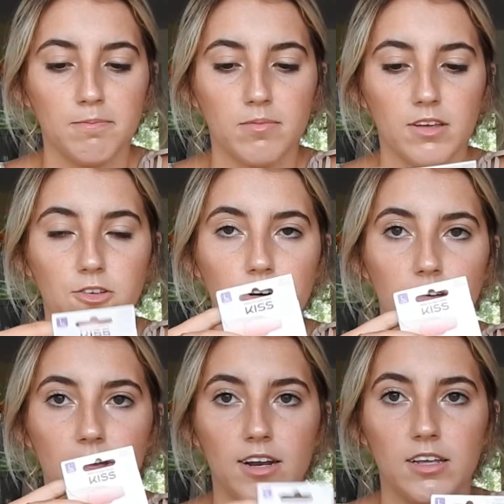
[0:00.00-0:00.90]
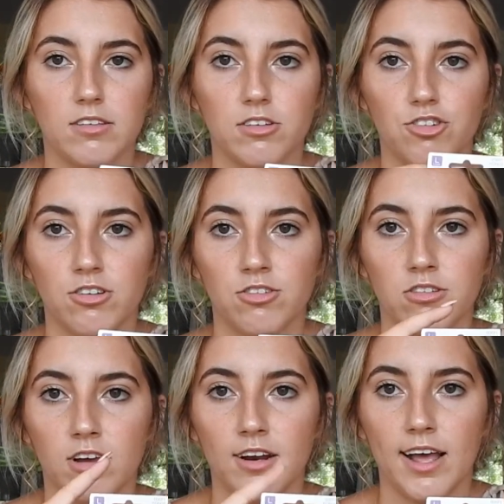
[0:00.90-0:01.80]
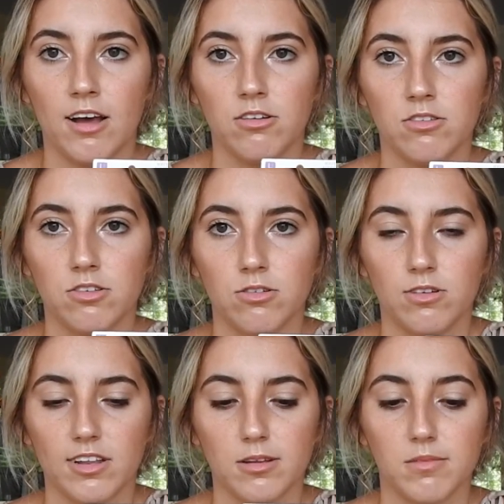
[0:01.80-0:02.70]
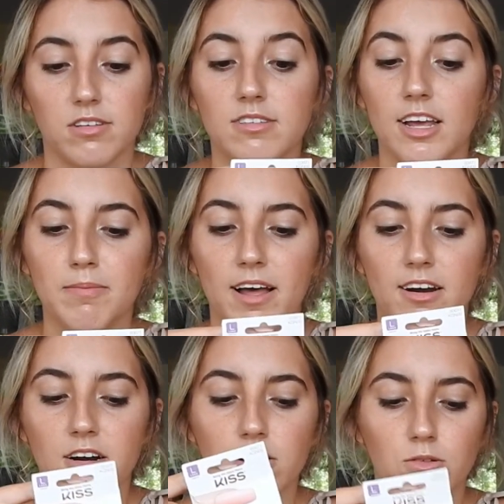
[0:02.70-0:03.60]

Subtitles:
if you have any suggestions on how to get them to stay better